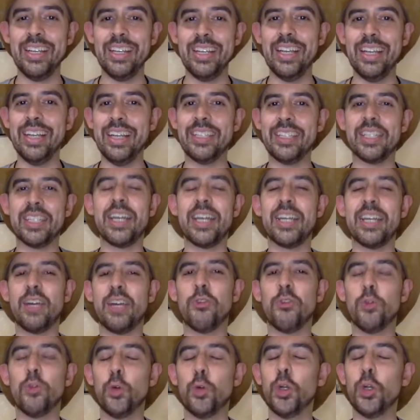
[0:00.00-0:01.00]
It's like a
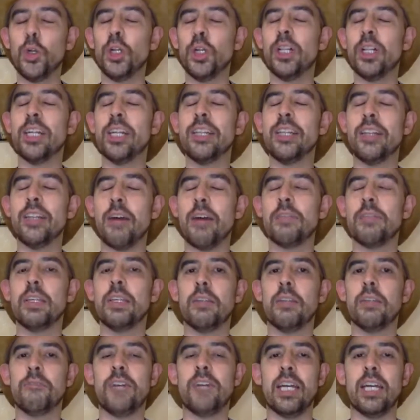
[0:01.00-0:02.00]
really loving
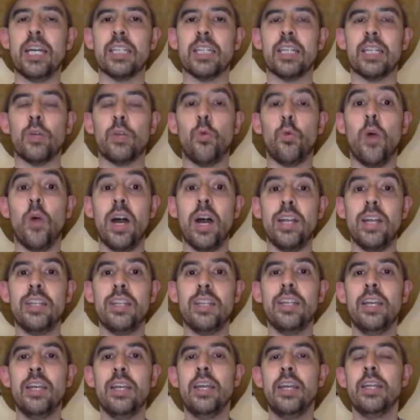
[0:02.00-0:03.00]
effect. Like one,
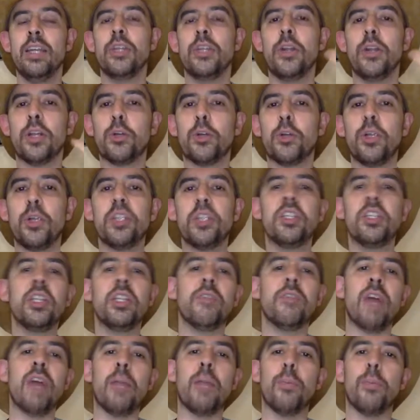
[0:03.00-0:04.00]
you're increasing the
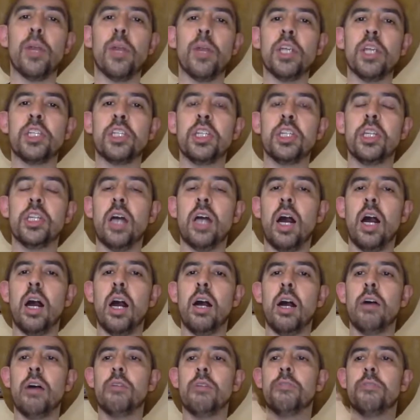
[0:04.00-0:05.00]
vibration
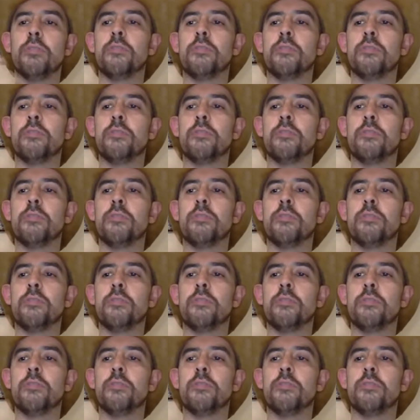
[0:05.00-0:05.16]
of